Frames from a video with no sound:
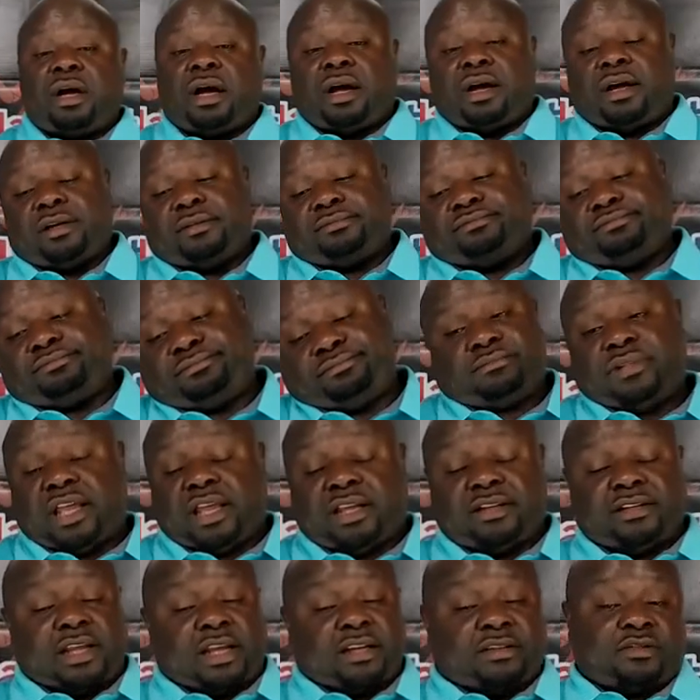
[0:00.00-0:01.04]
uh,
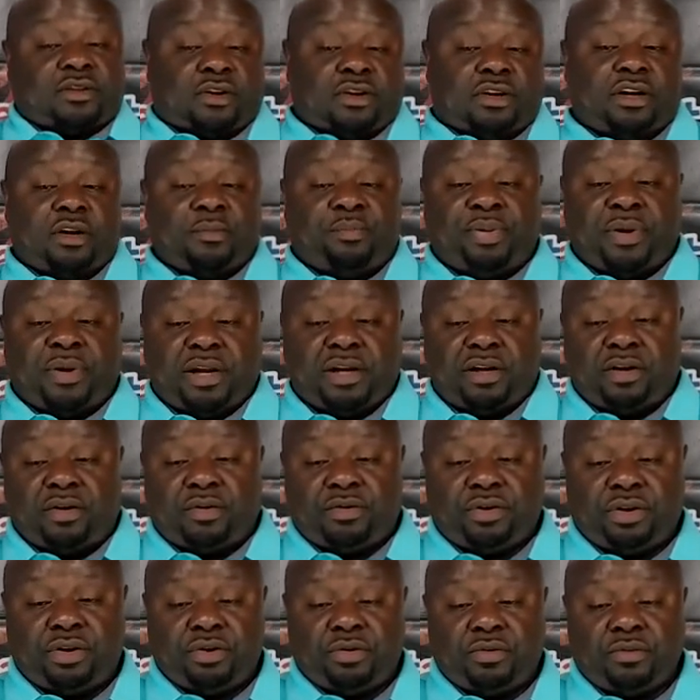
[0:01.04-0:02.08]
that, that's going to depend
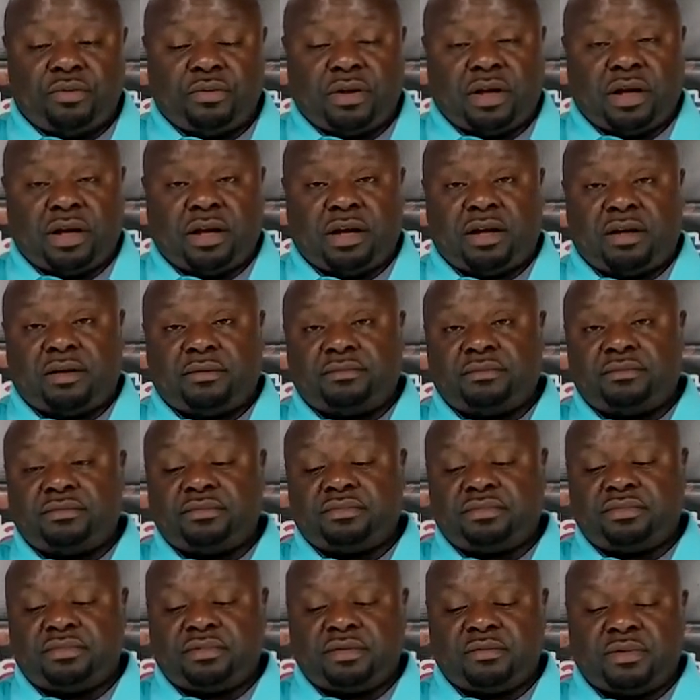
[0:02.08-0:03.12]
on you um,
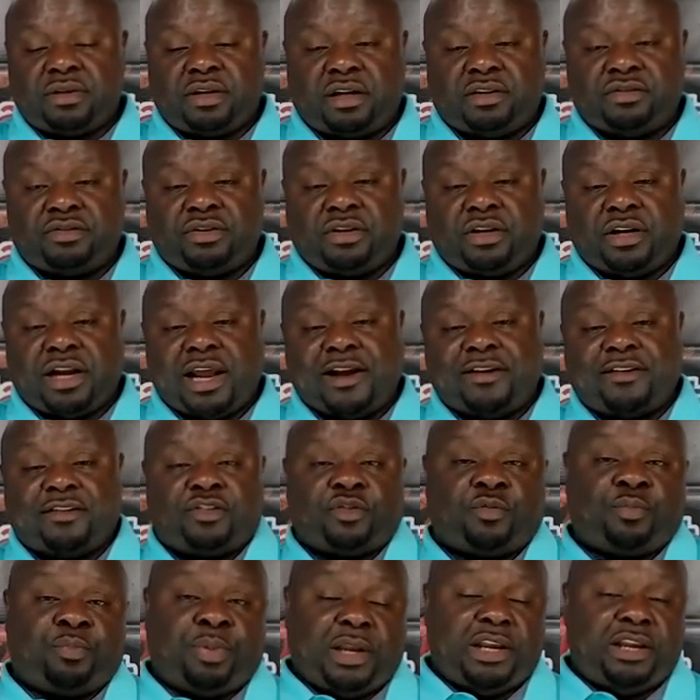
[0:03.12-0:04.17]
because you're going to have the
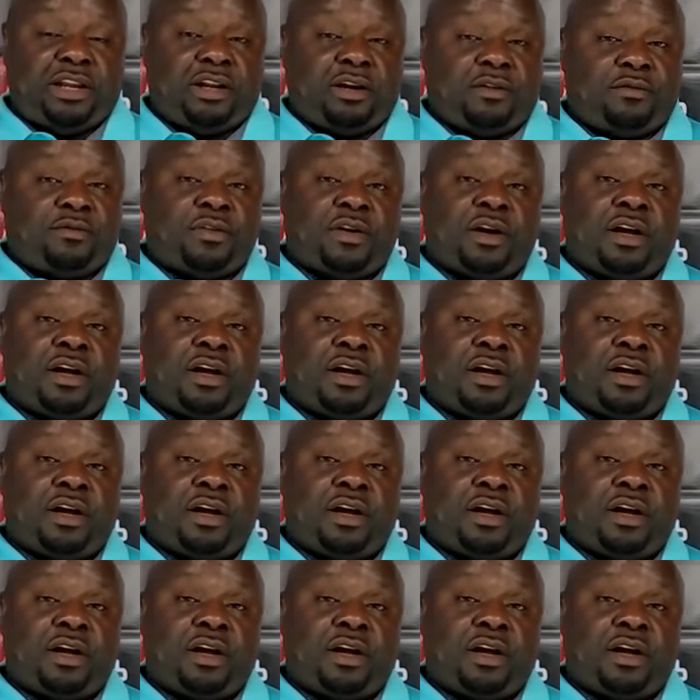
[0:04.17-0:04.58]
speed of